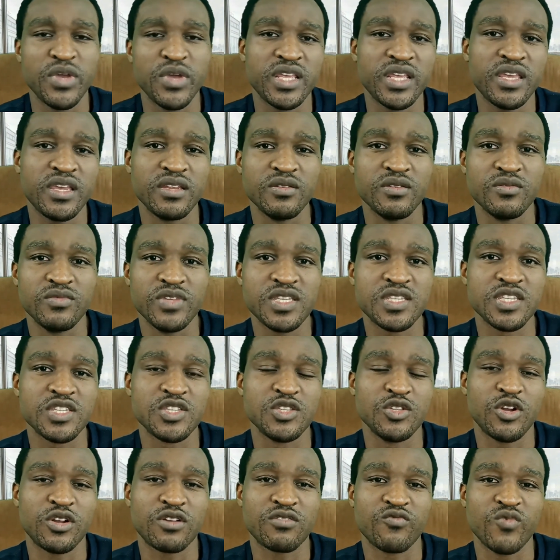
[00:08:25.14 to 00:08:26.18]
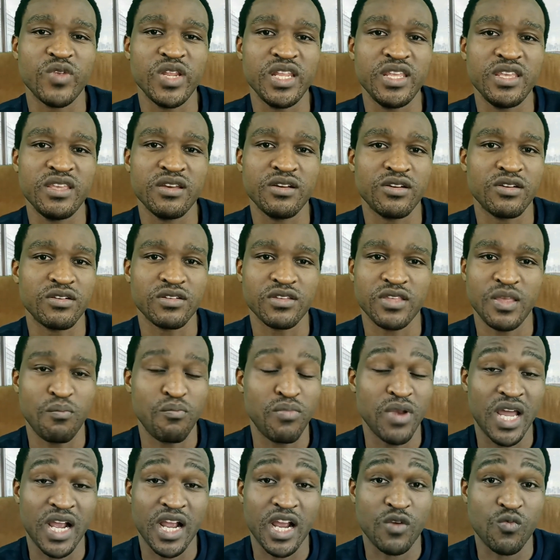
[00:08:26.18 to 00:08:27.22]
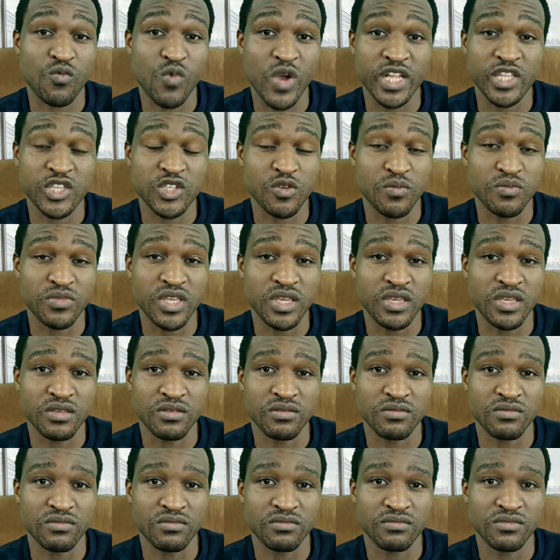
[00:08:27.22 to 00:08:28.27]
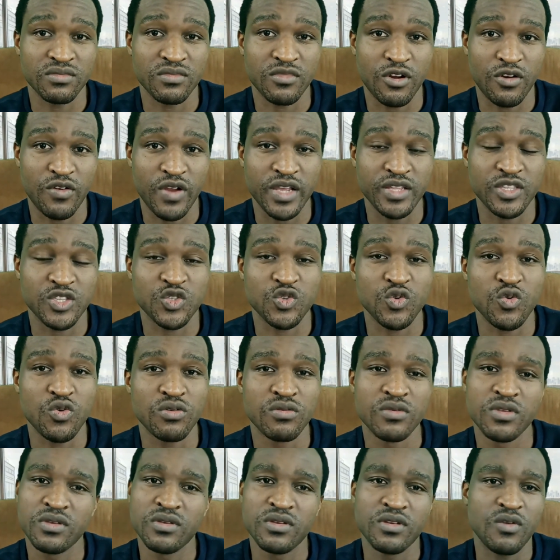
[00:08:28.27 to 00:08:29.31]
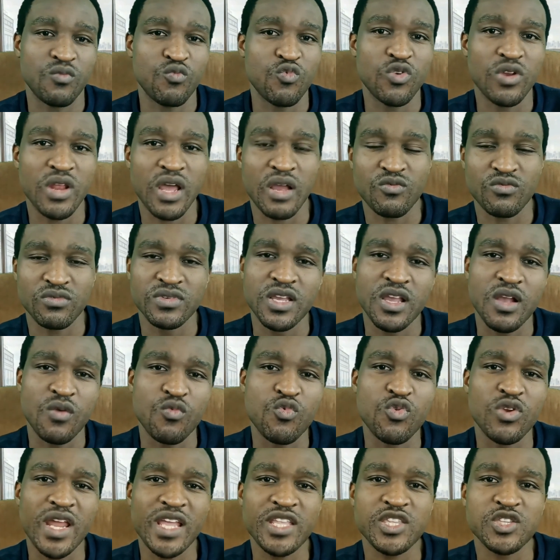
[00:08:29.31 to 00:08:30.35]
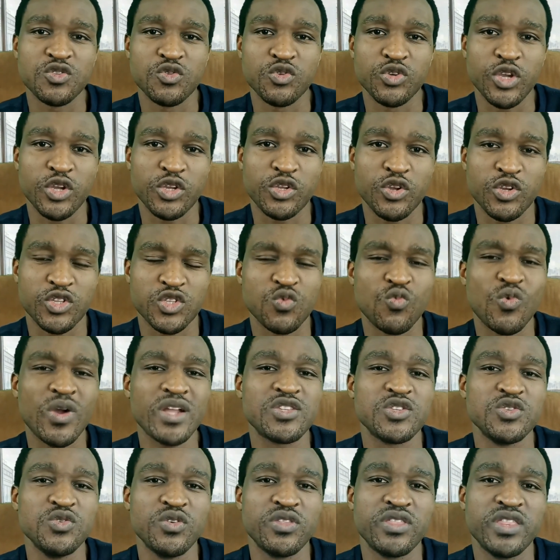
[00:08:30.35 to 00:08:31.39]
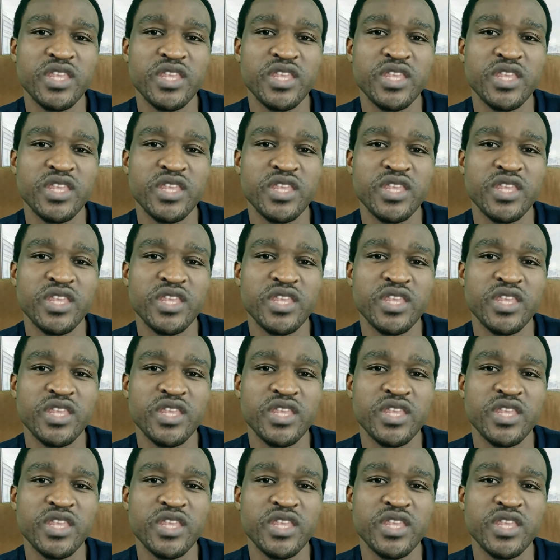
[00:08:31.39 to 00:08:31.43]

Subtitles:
But again, this is not really a black and white something. All right. So, would like to know your thoughts. What